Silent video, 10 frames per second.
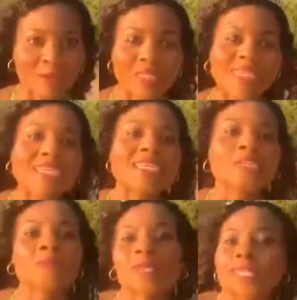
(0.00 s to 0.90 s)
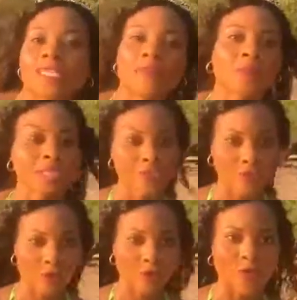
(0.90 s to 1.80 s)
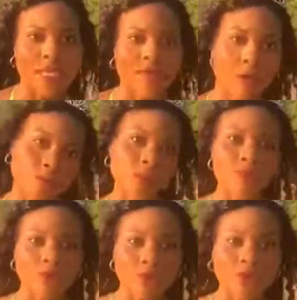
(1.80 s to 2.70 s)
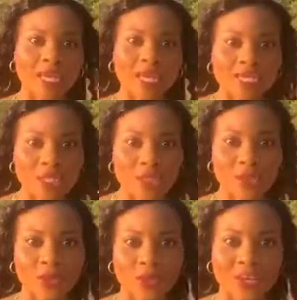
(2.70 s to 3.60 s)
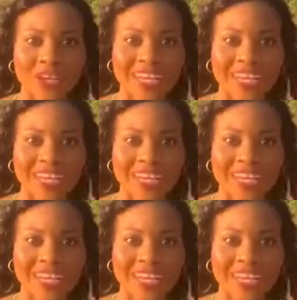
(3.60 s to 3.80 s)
please, please, please vote for me and help me move into,